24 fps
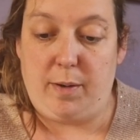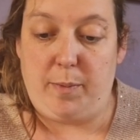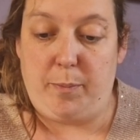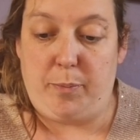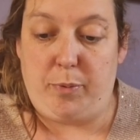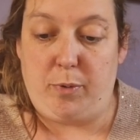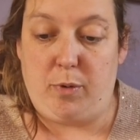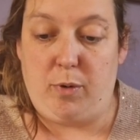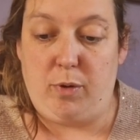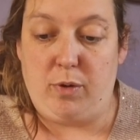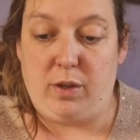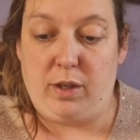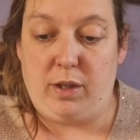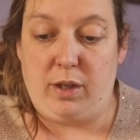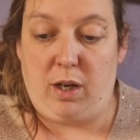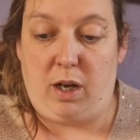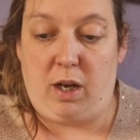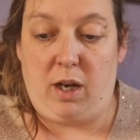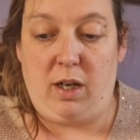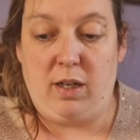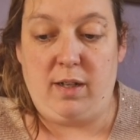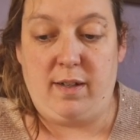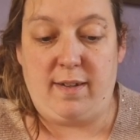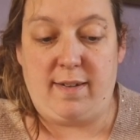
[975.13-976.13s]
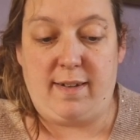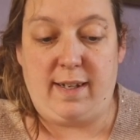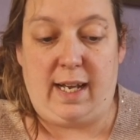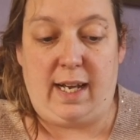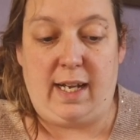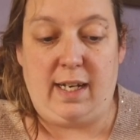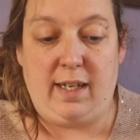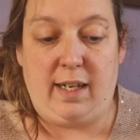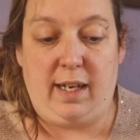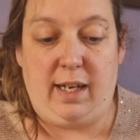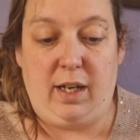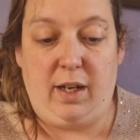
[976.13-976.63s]
broaden our
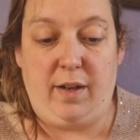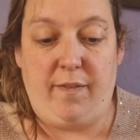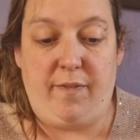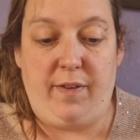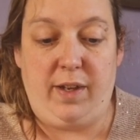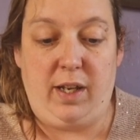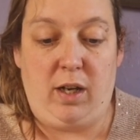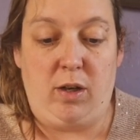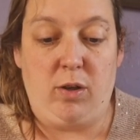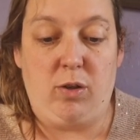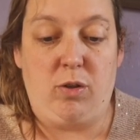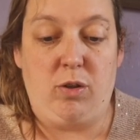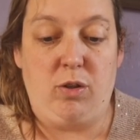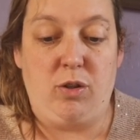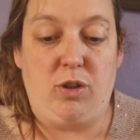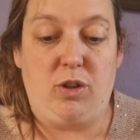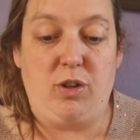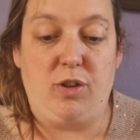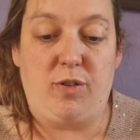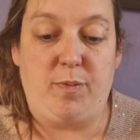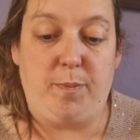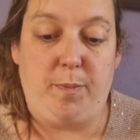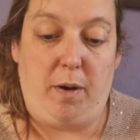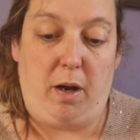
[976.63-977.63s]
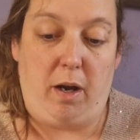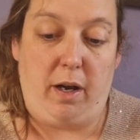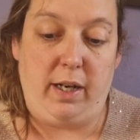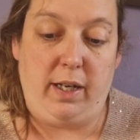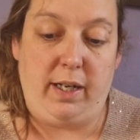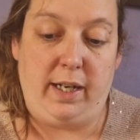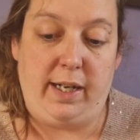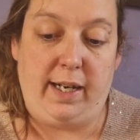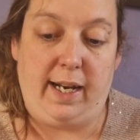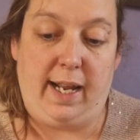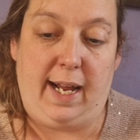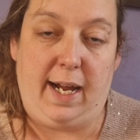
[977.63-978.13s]
understanding of the unconscious
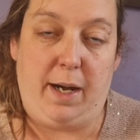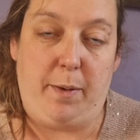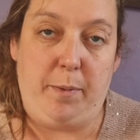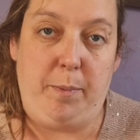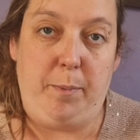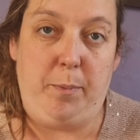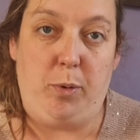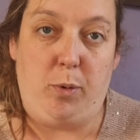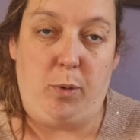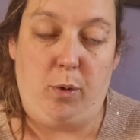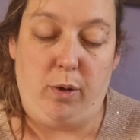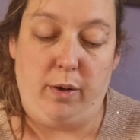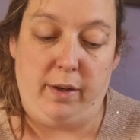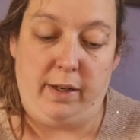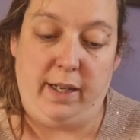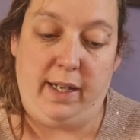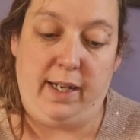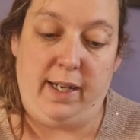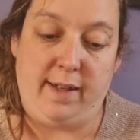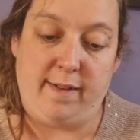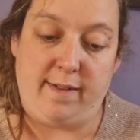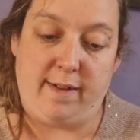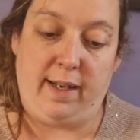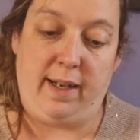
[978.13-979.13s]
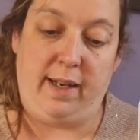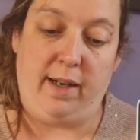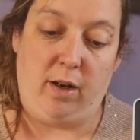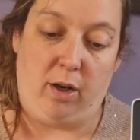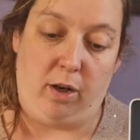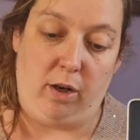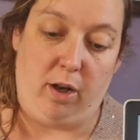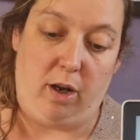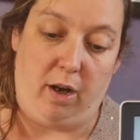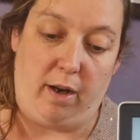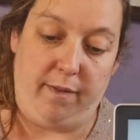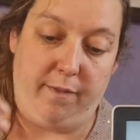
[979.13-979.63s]
mind and how important it is in
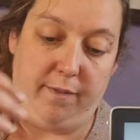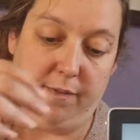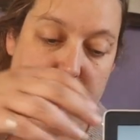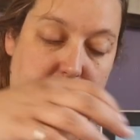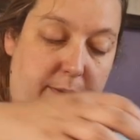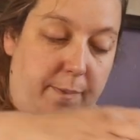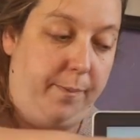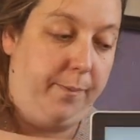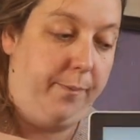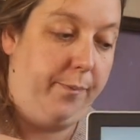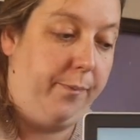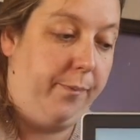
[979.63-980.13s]
our lives.